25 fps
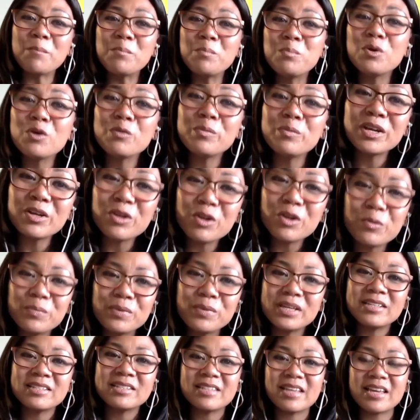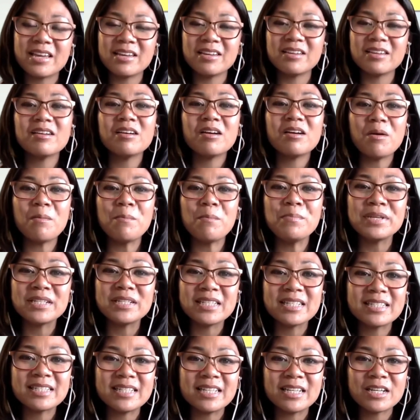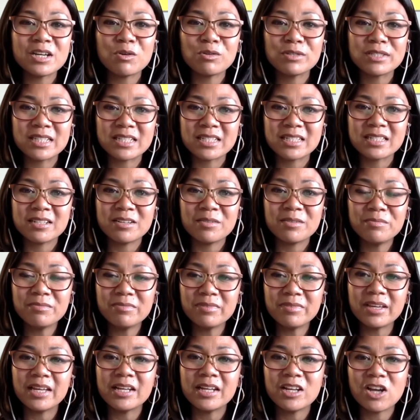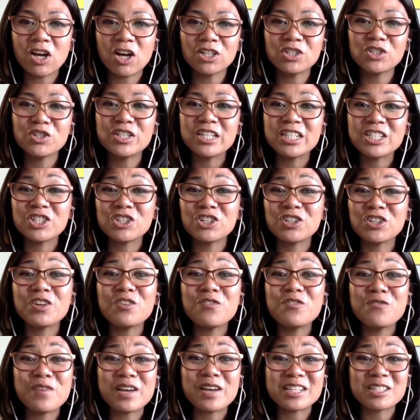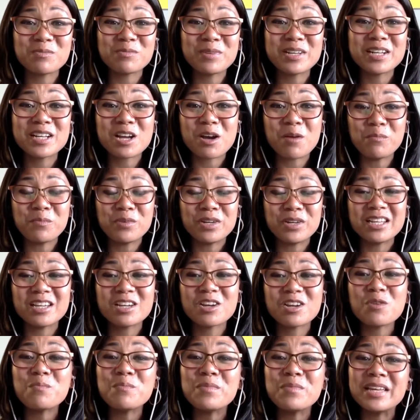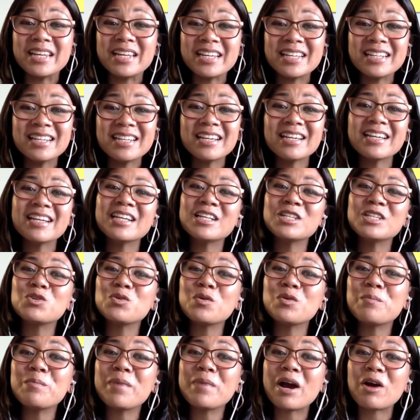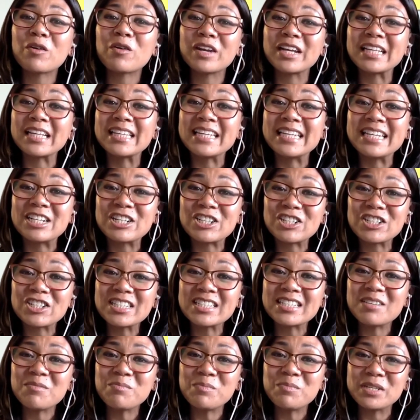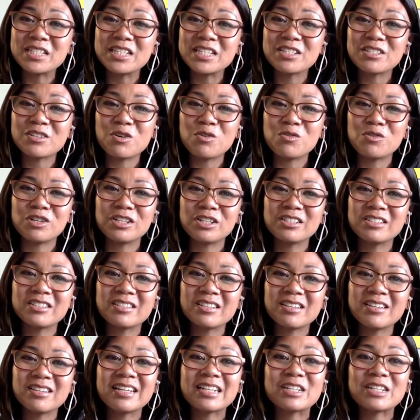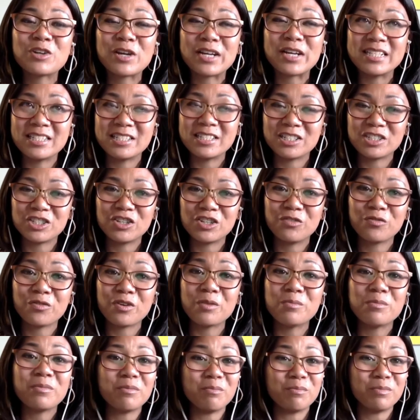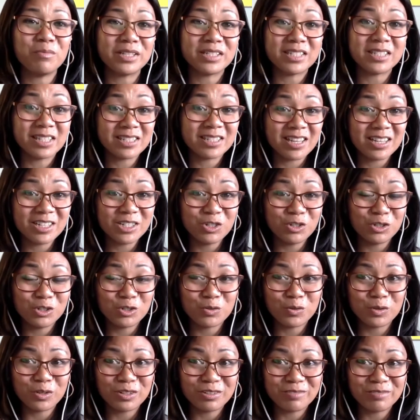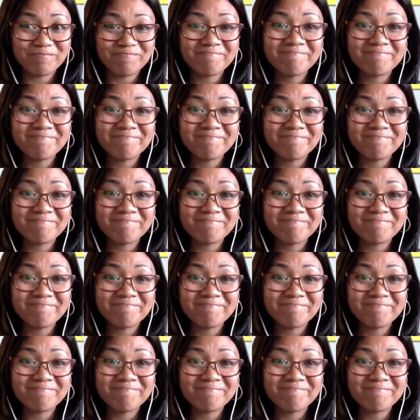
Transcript: Booming Group is a business ecosystem and non-traditional investment company committed to empowering leaders and business owners transition from business as usual